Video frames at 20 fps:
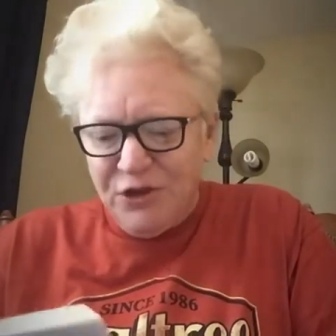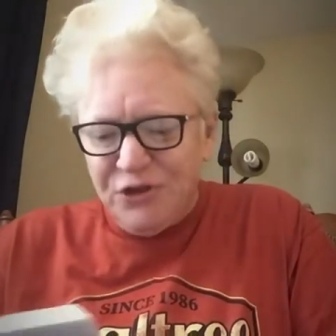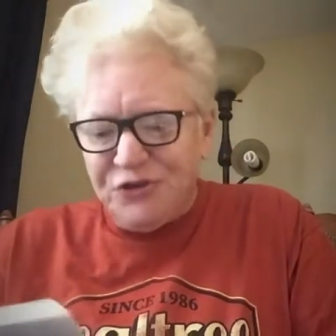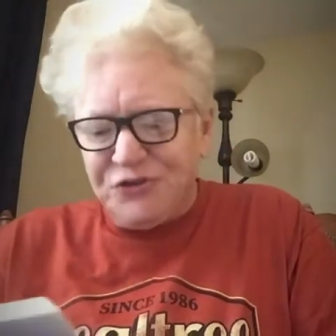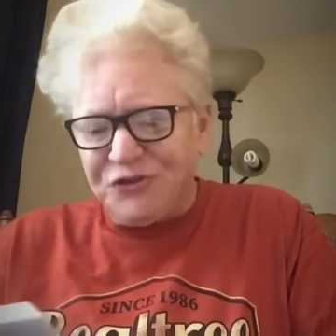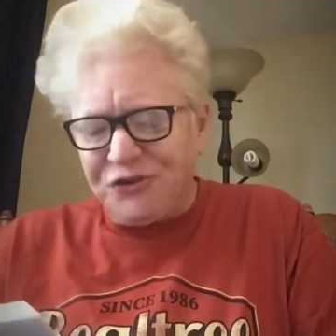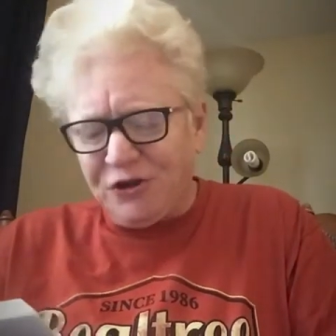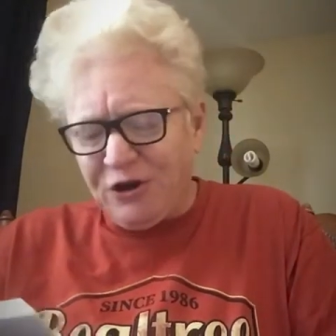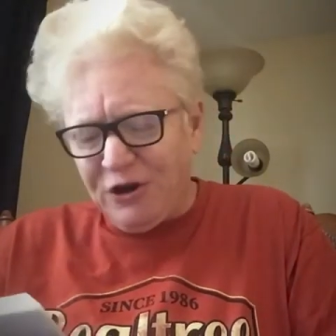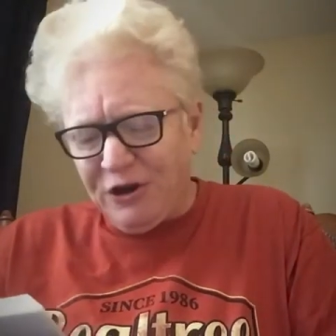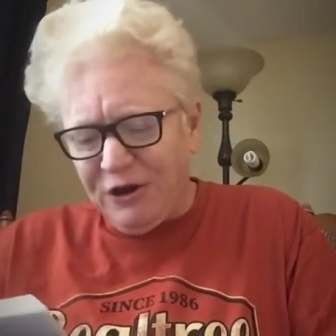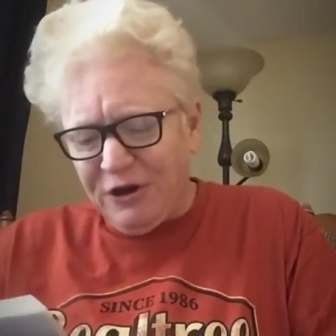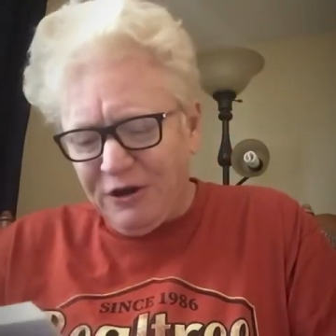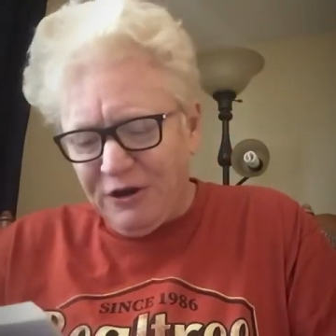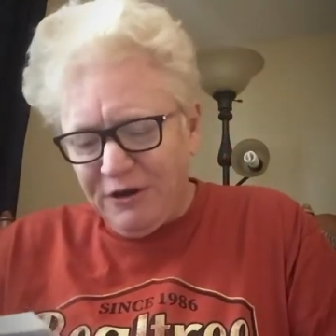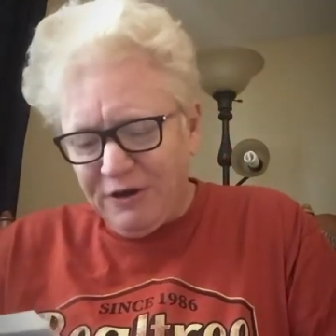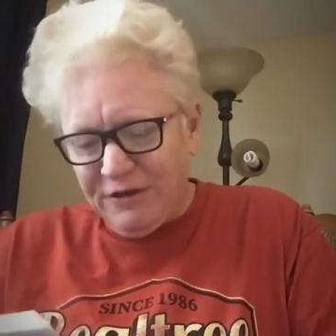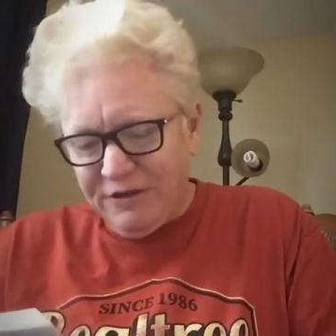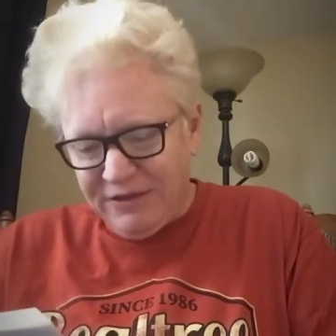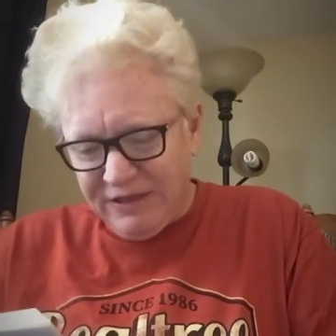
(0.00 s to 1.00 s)

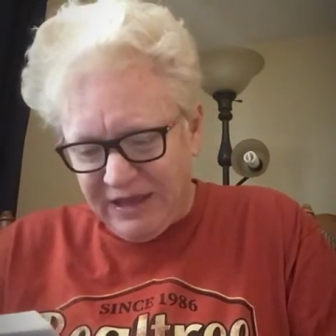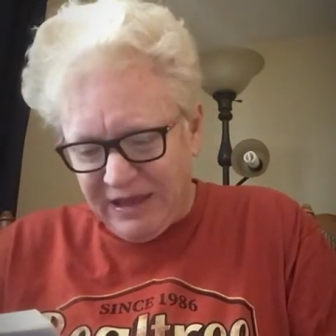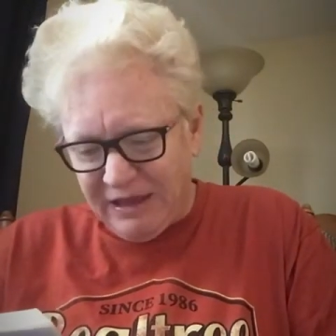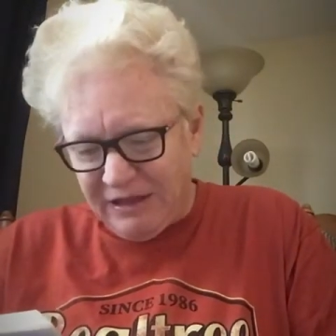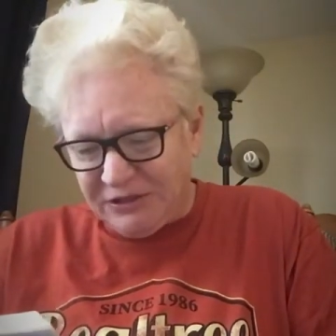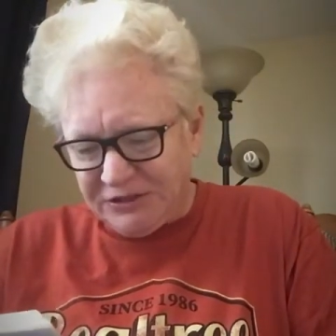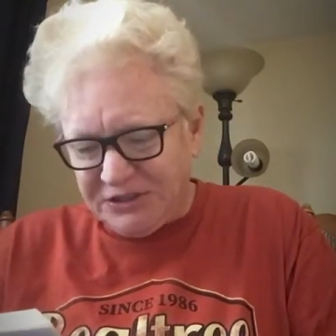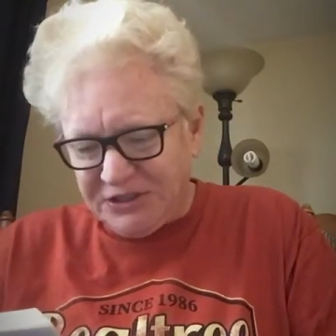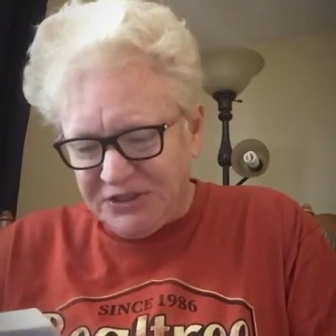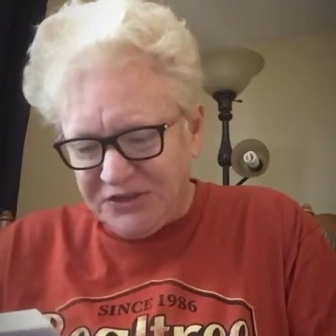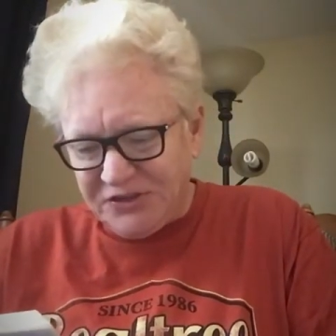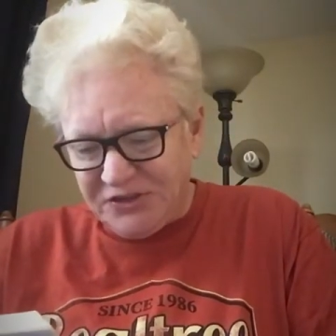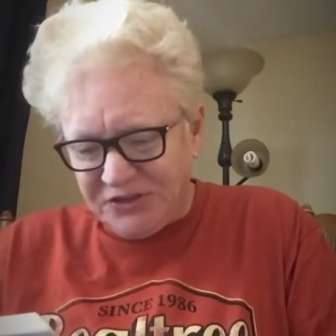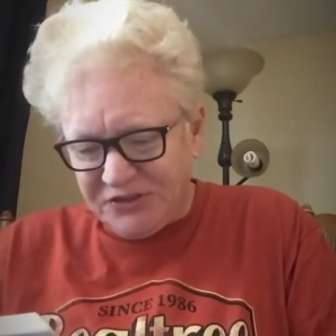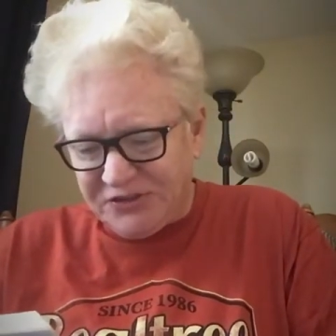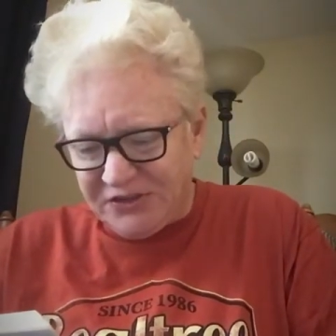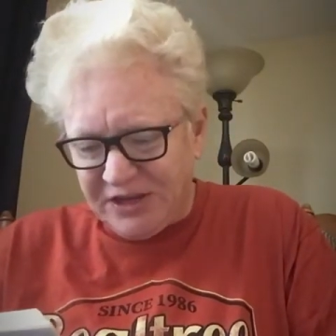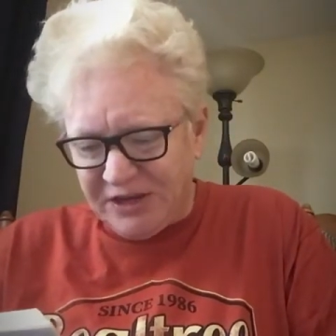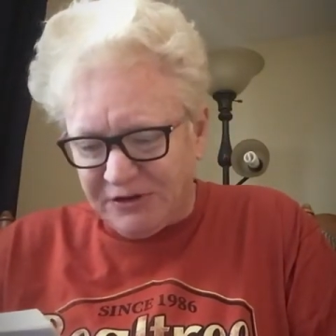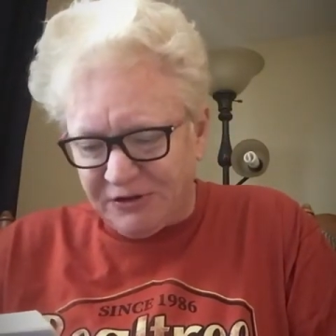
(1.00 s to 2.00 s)
Sir, the
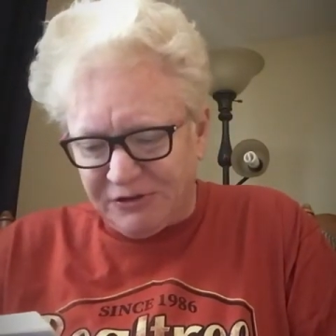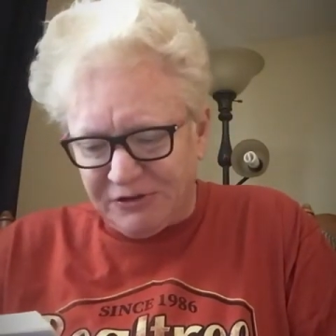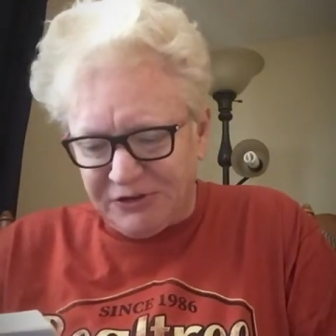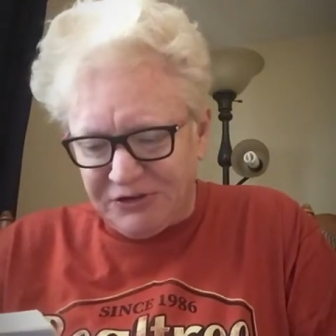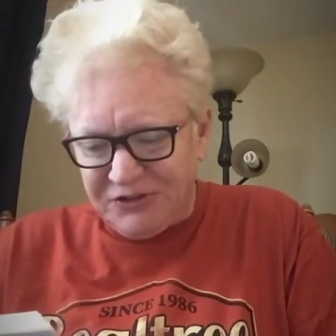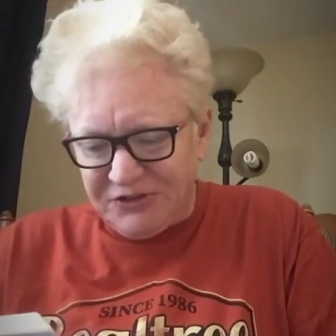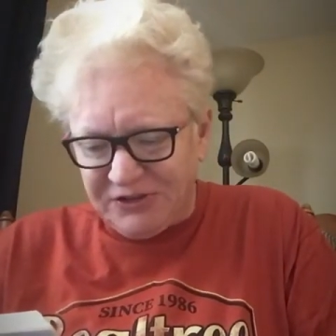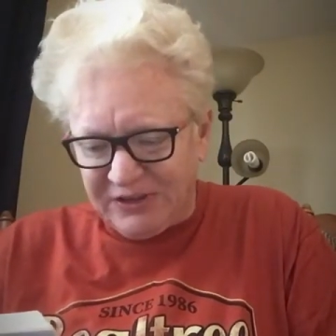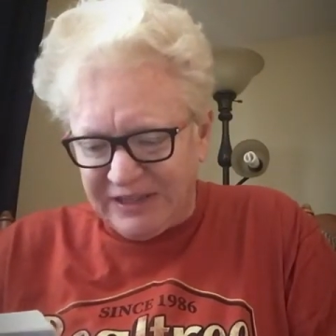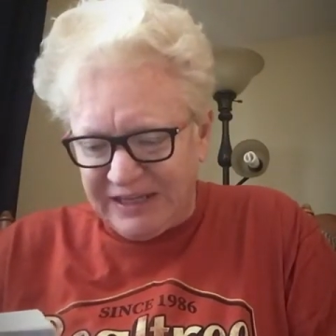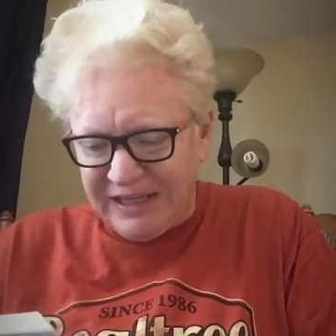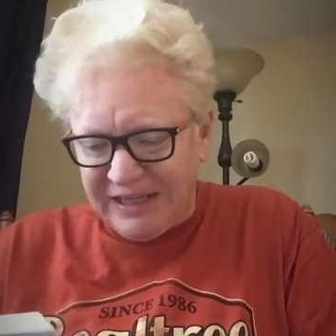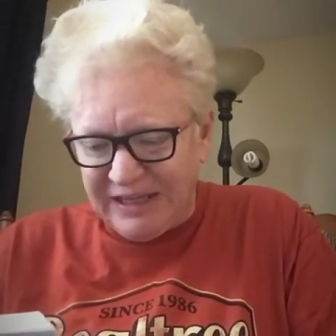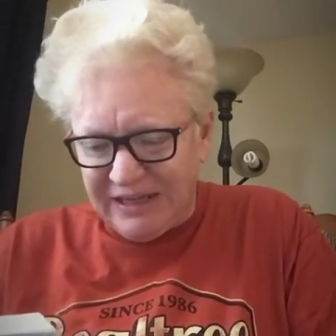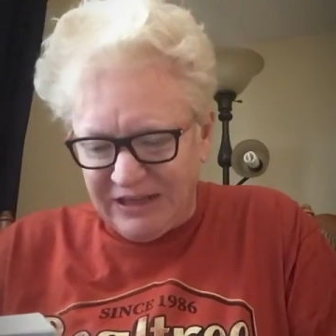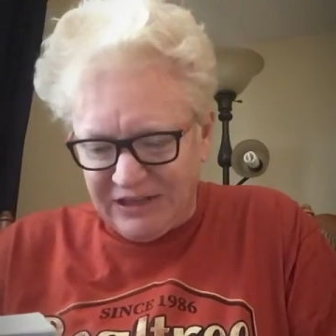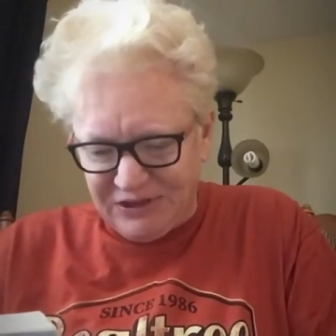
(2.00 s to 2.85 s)
eldest said earnestly,